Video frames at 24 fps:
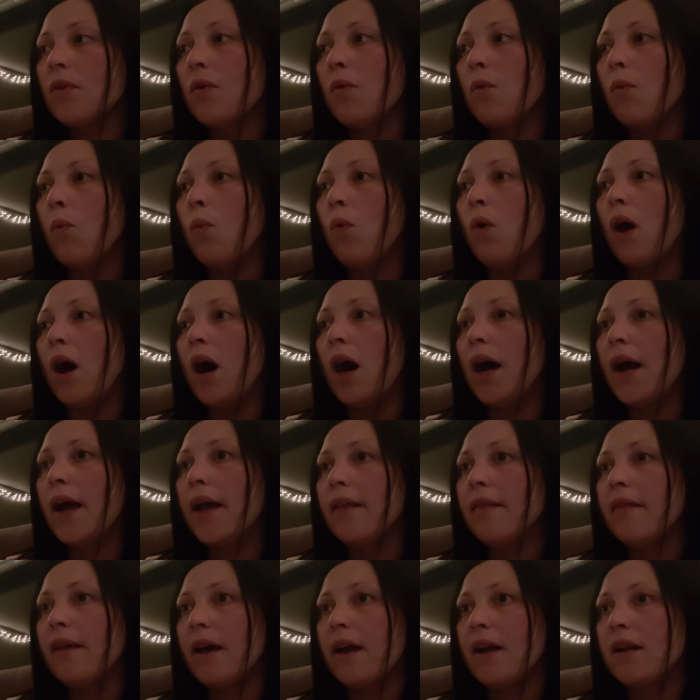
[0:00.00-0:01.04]
why
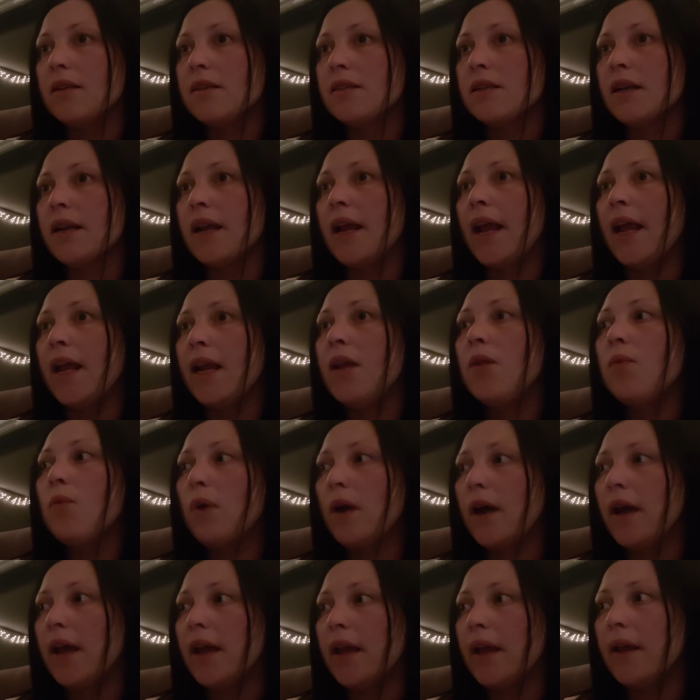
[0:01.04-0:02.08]
that is in any
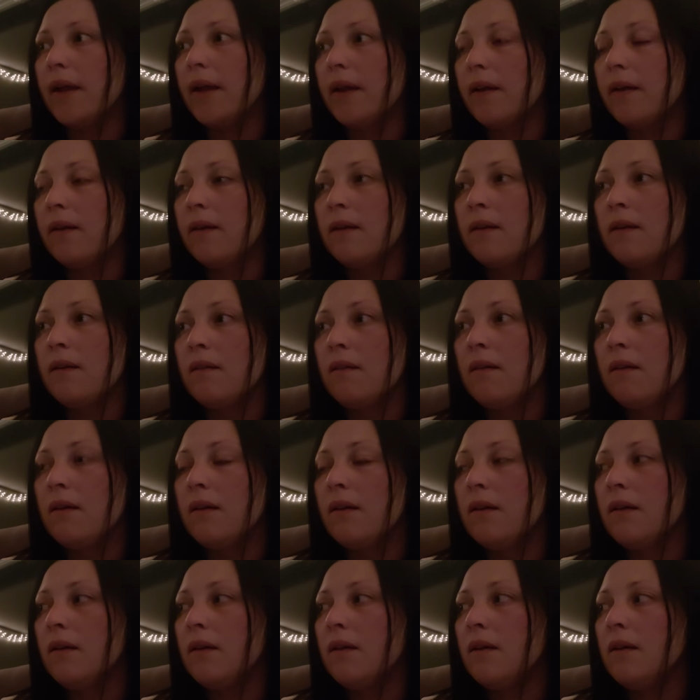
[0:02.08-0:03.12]
way,
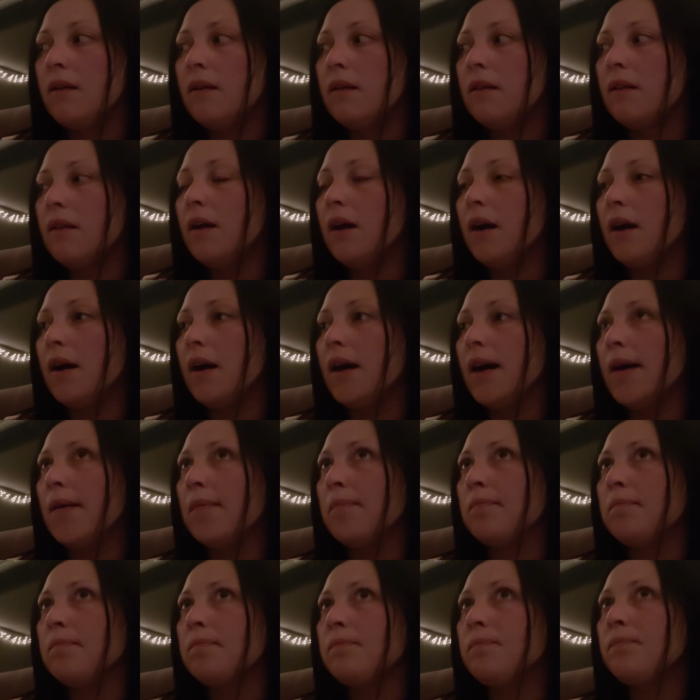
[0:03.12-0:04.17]

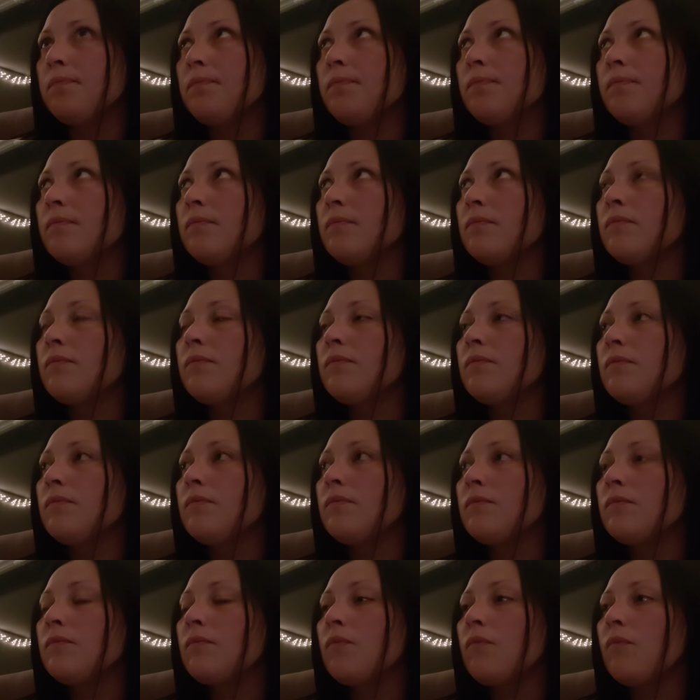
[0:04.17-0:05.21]
um,
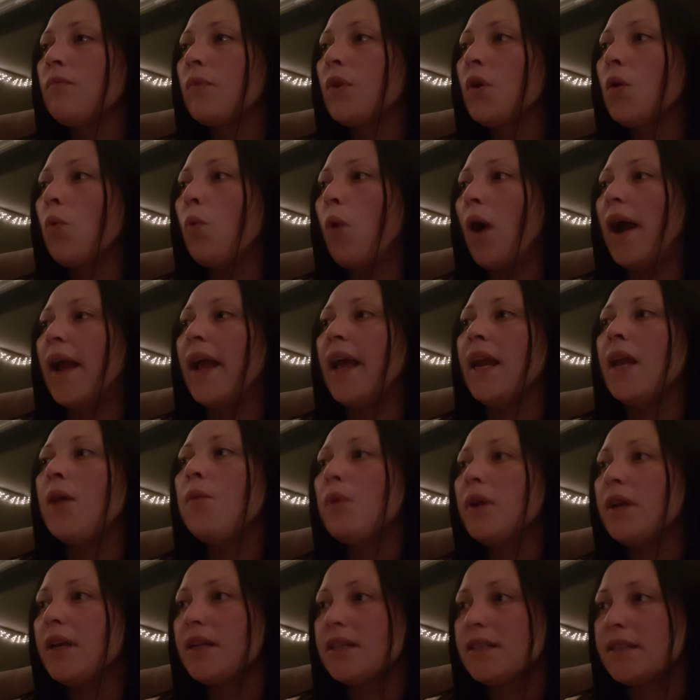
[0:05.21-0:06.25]
why
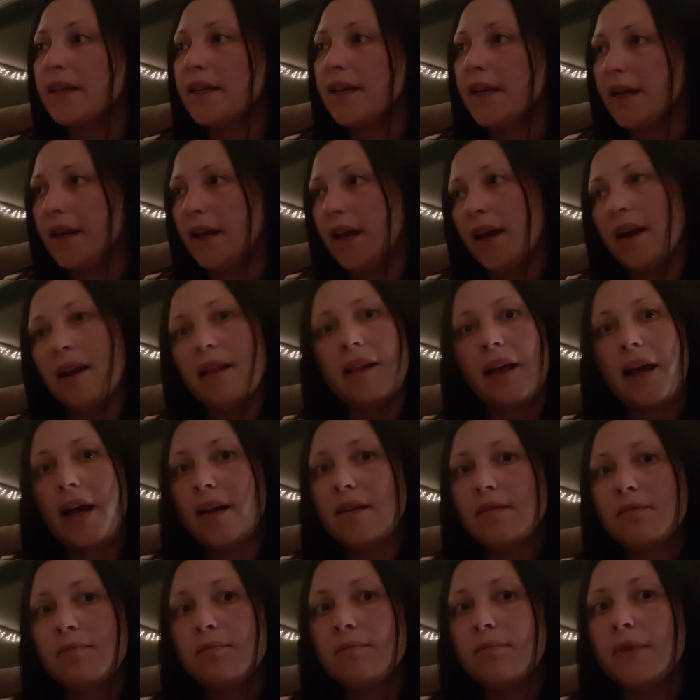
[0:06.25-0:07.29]
anyone gets a kick out of that.
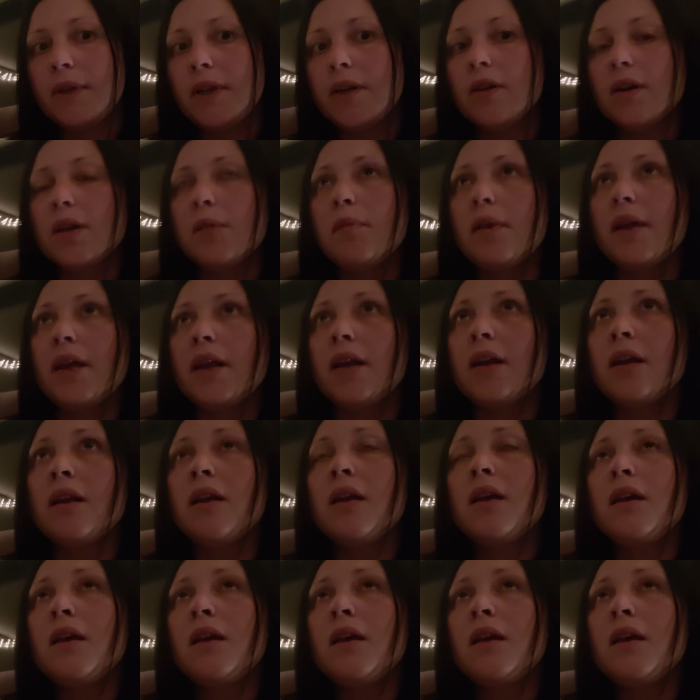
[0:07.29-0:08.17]
You know what I mean?